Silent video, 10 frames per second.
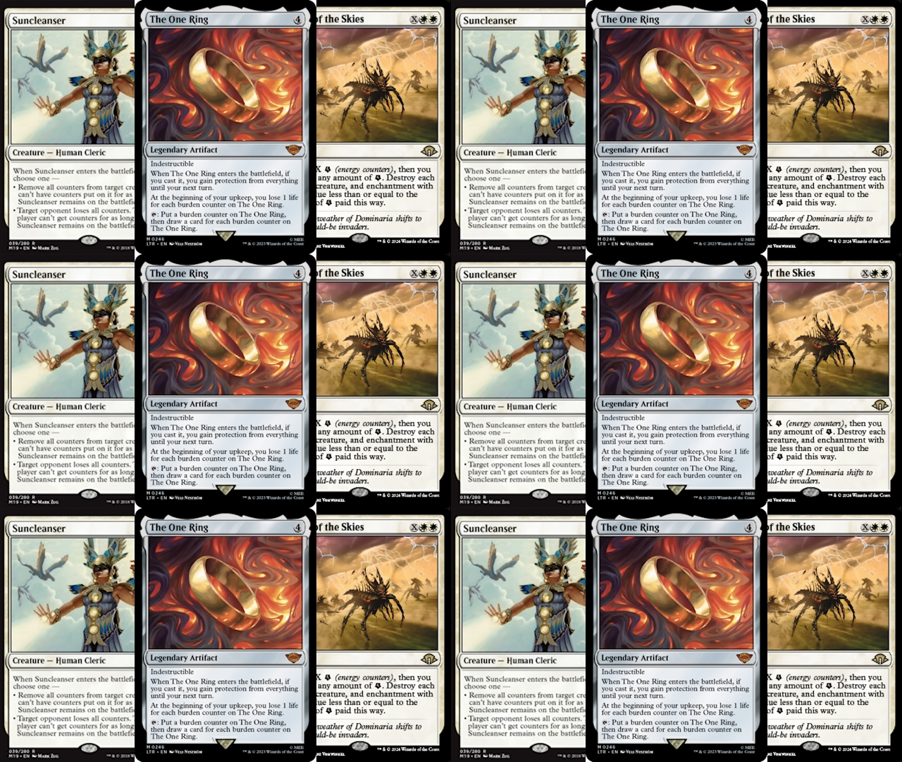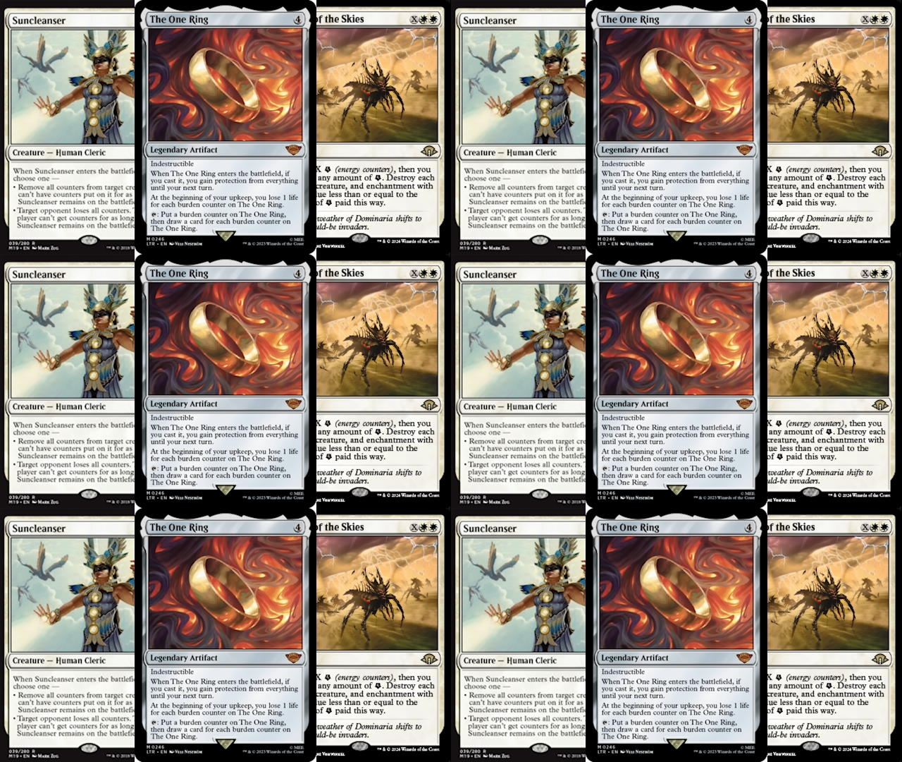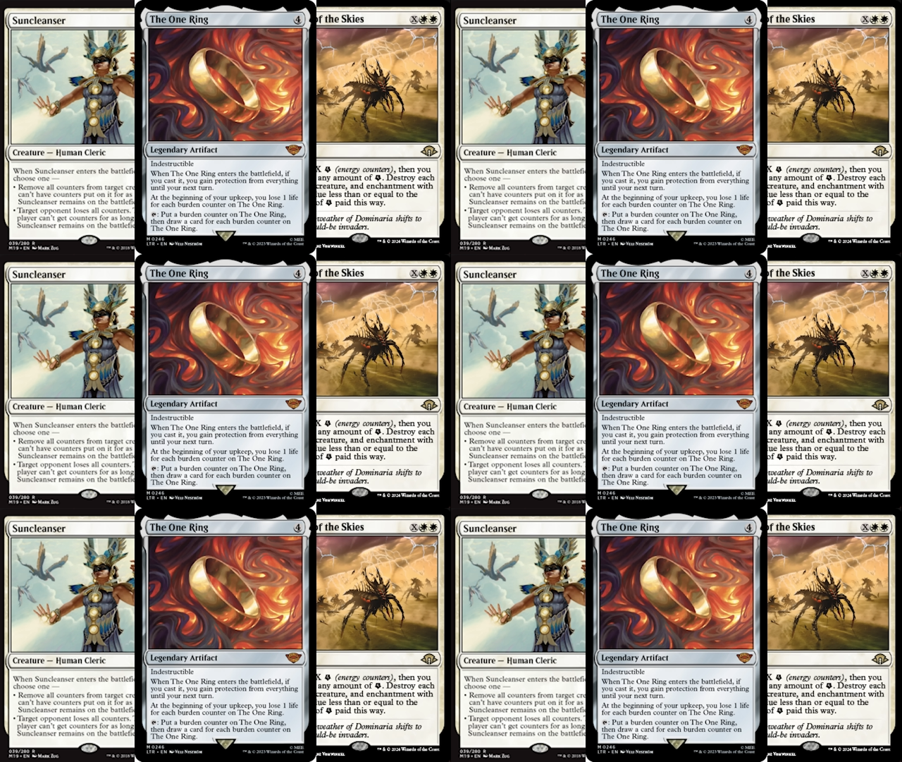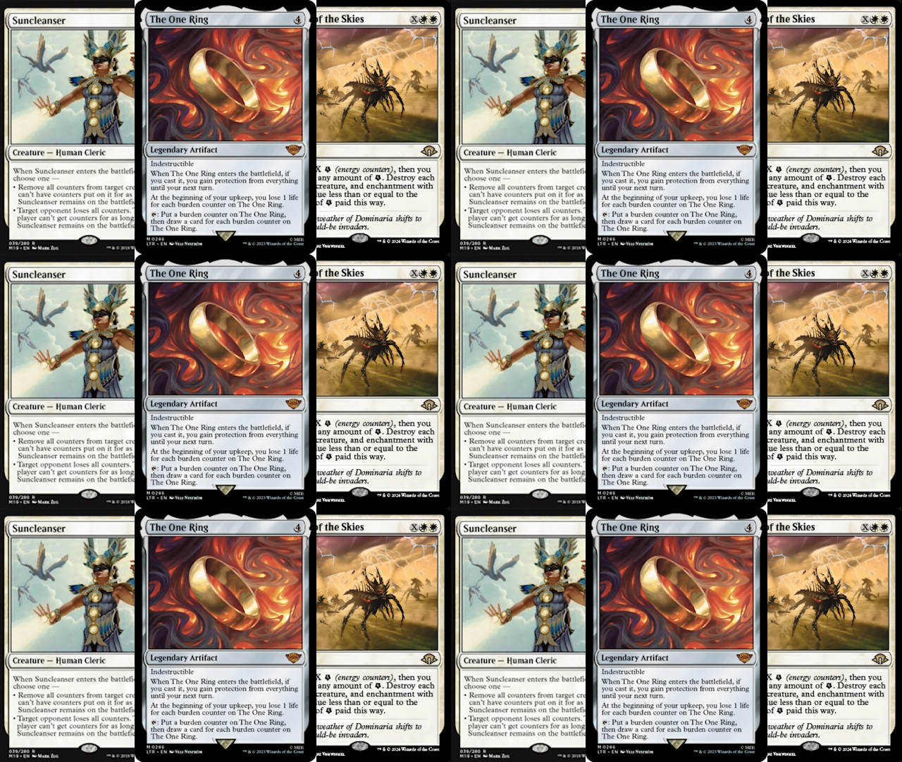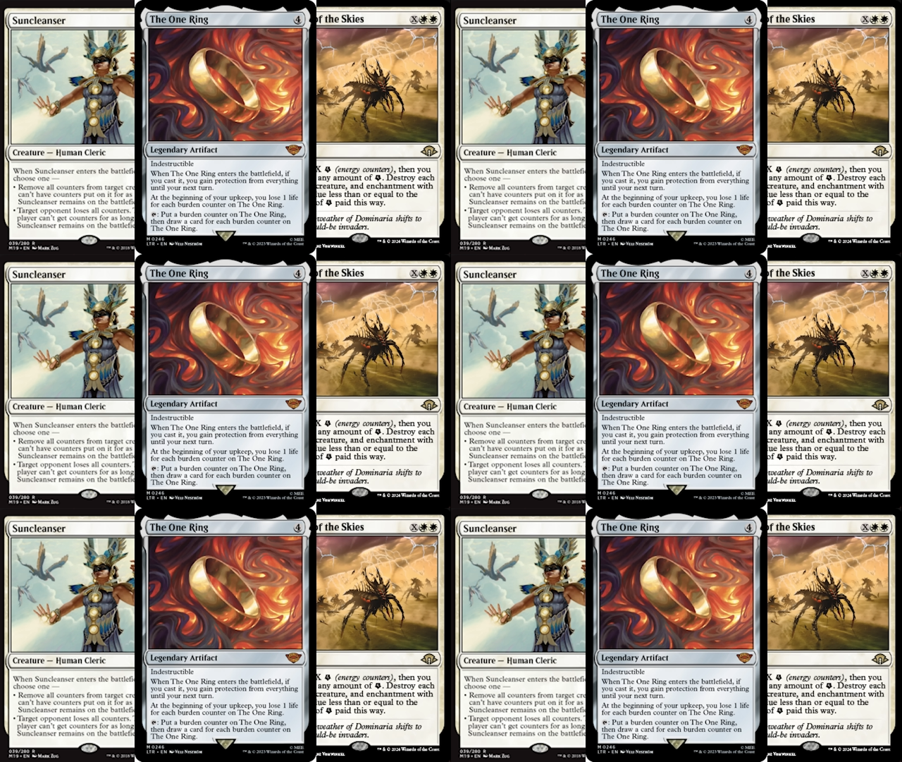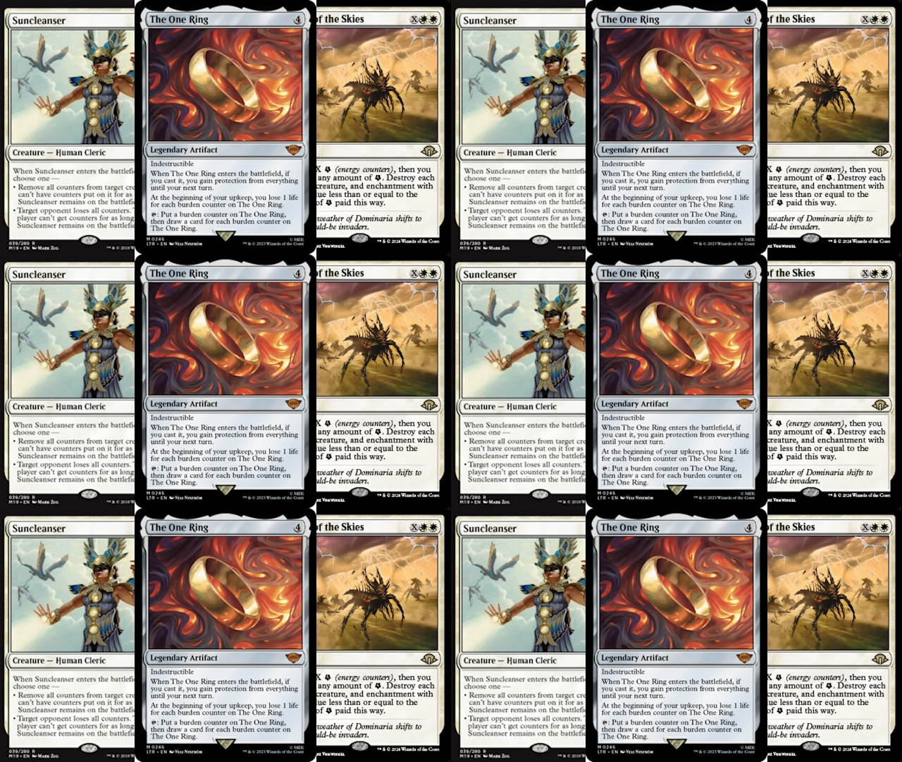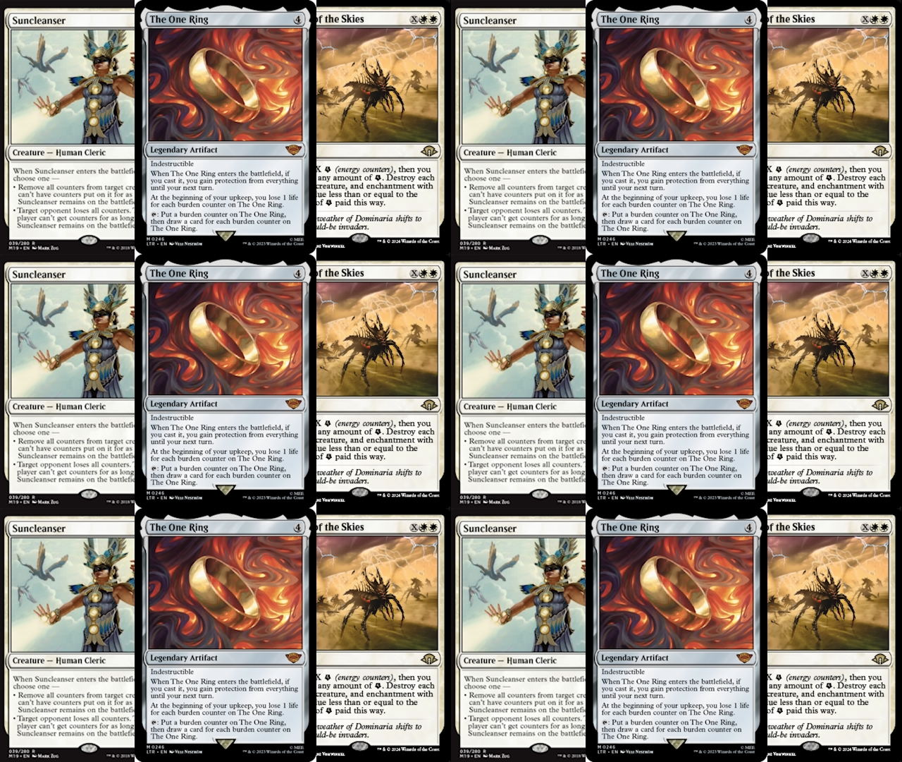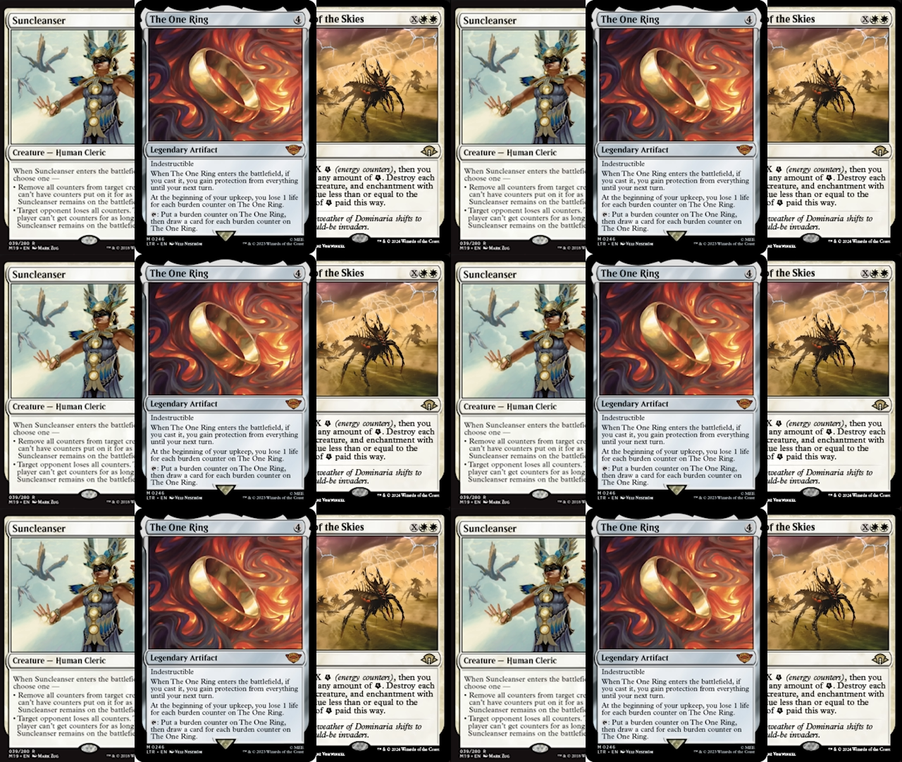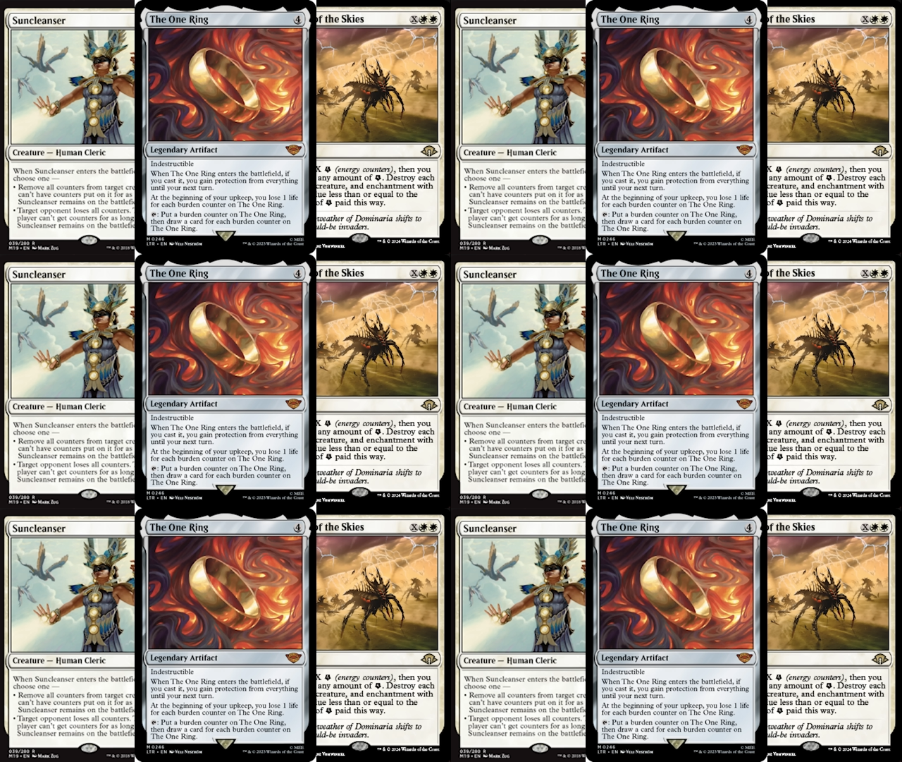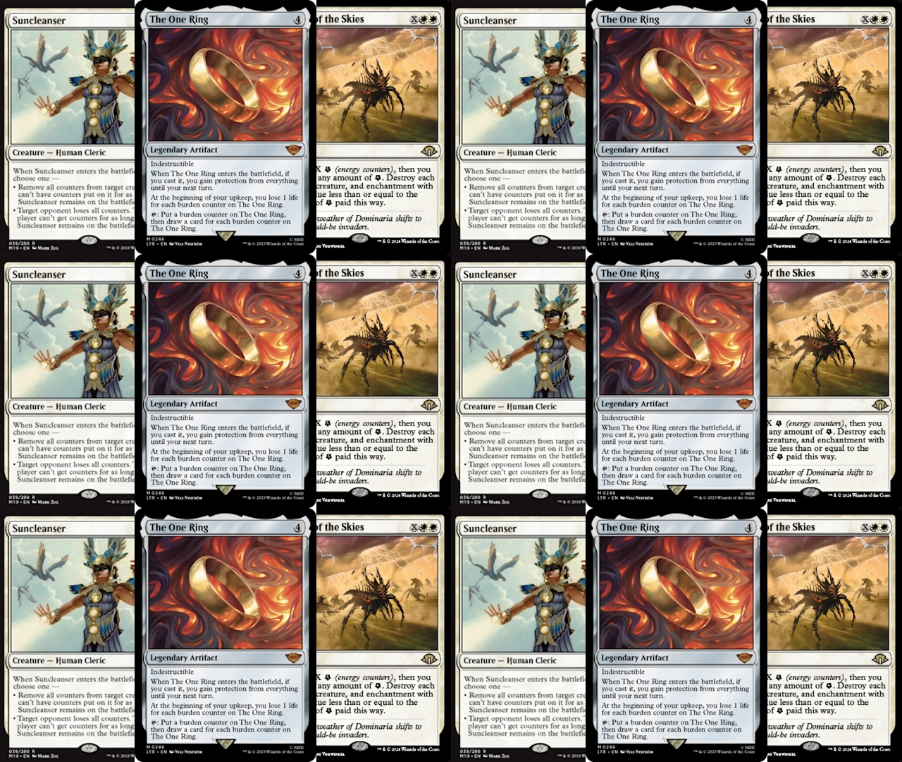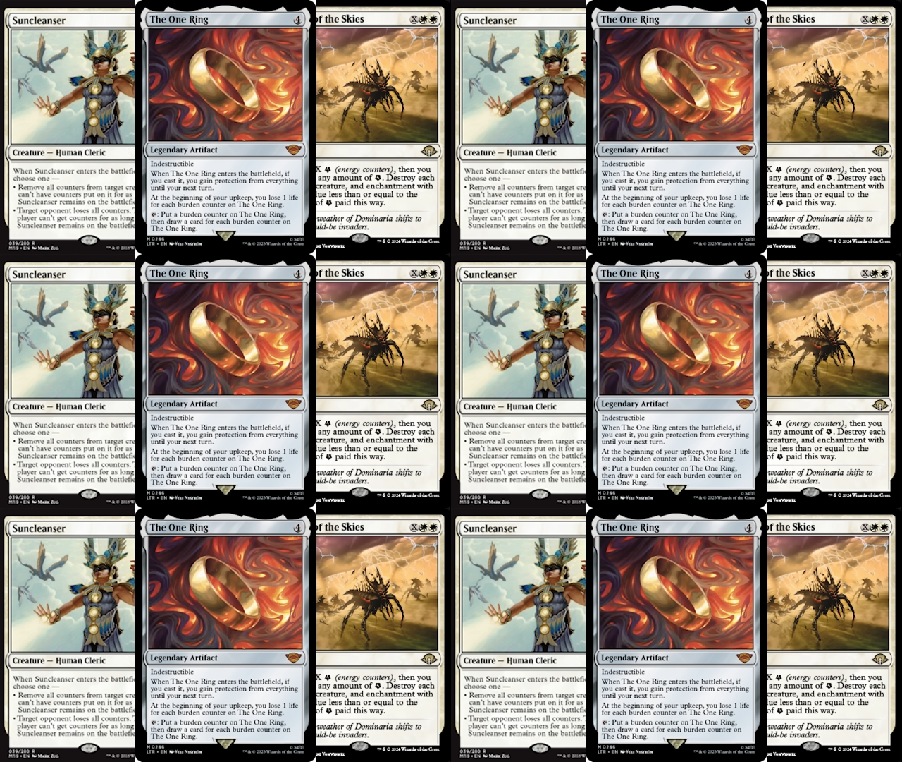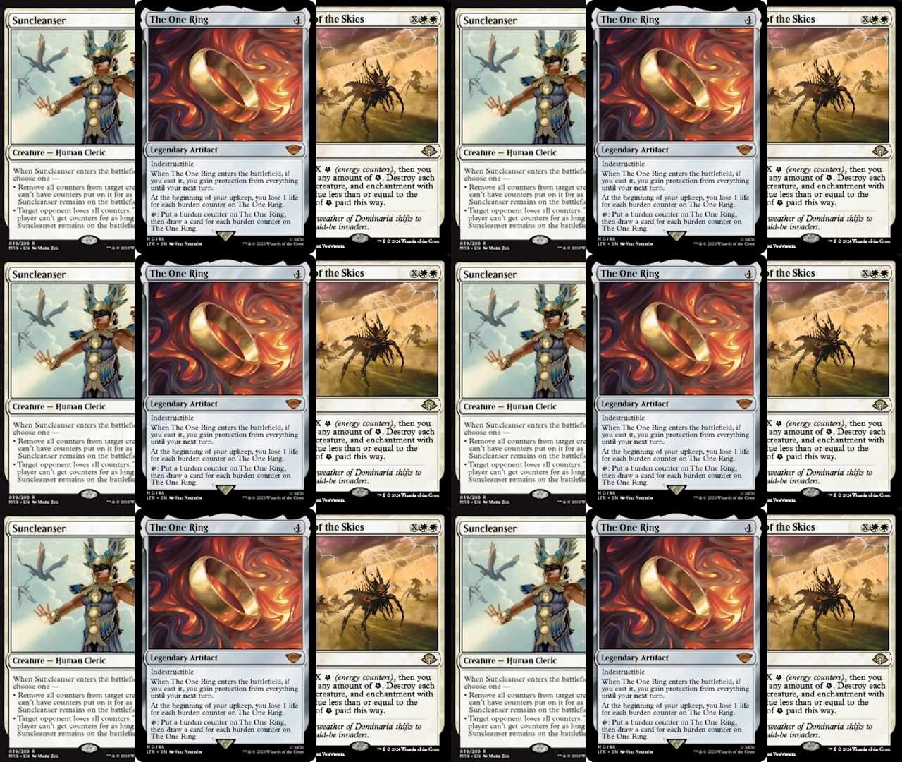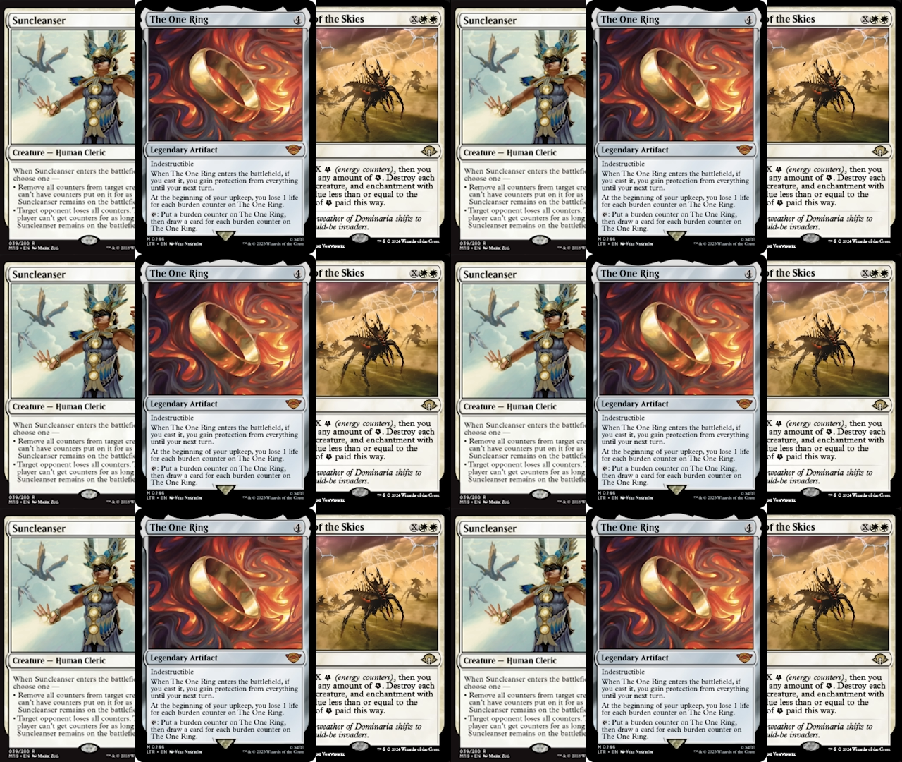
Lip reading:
[unreadable: no face in view]